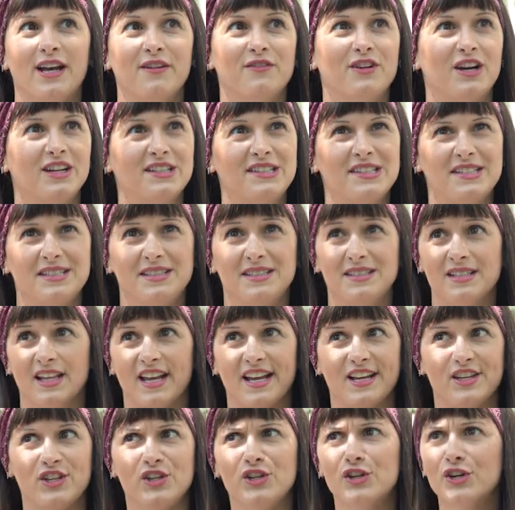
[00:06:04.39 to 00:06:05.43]
I've gone to
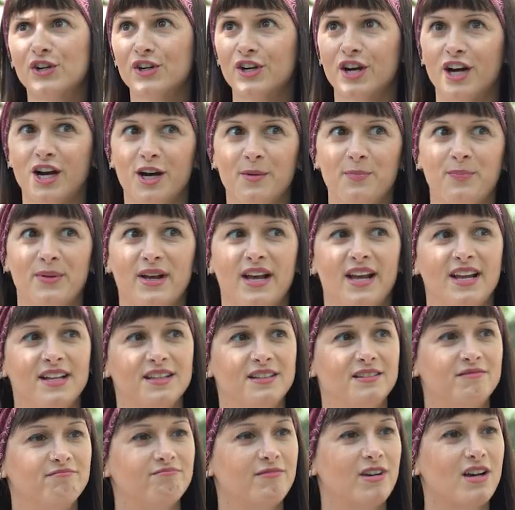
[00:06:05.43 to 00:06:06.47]
like Europe
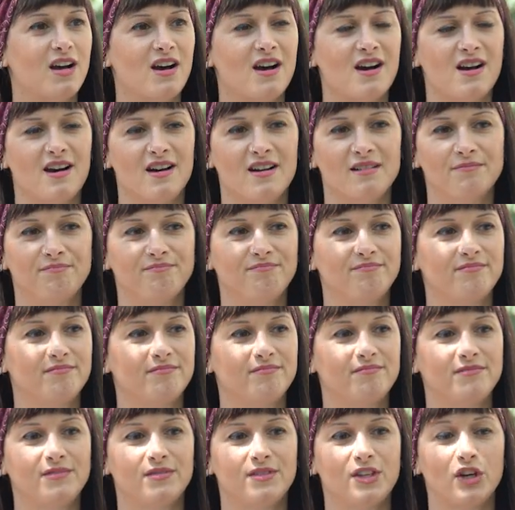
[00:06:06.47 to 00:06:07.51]
and
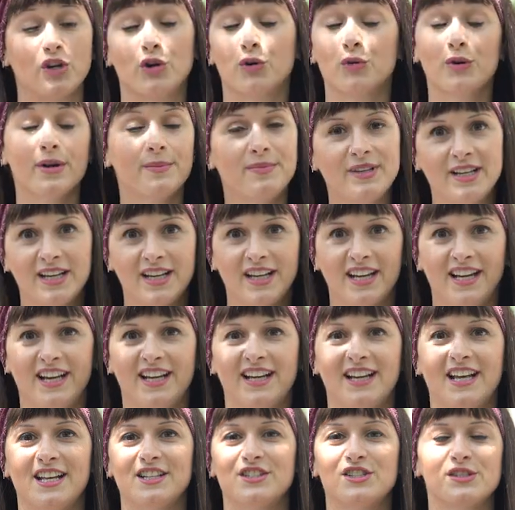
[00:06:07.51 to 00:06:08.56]
uh, the
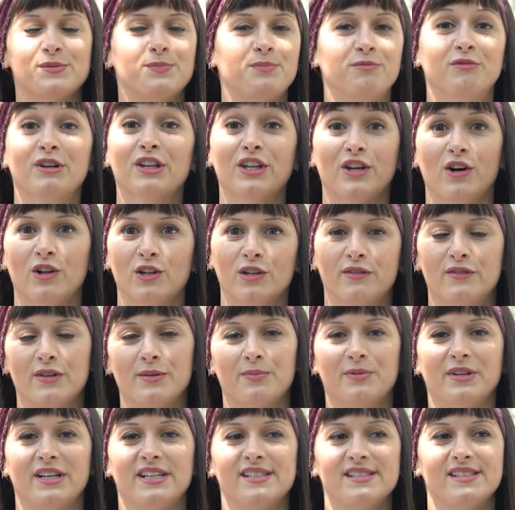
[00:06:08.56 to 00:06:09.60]
Caribbean and just really all over
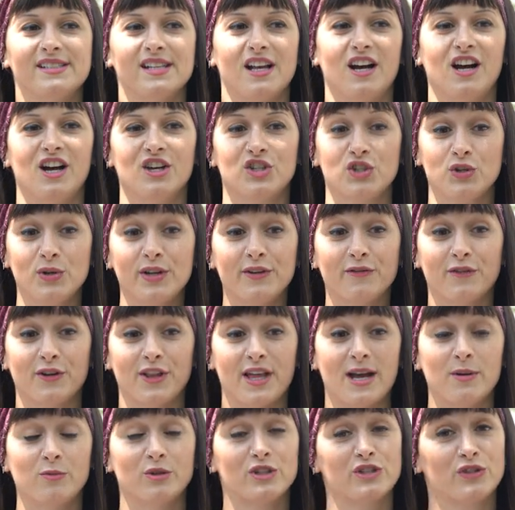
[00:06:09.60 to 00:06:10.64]
the place uh, shooting for
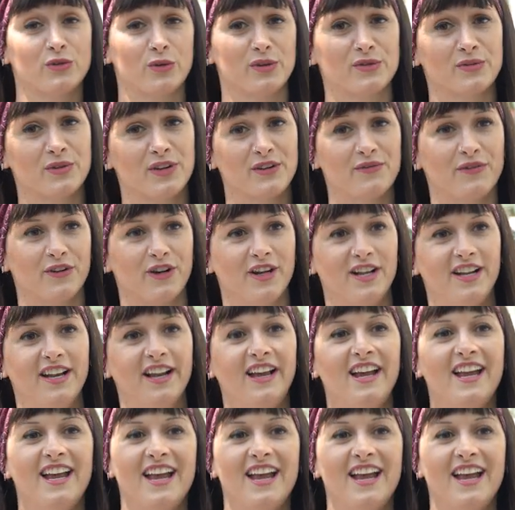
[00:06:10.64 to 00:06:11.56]
them, which is always really fun.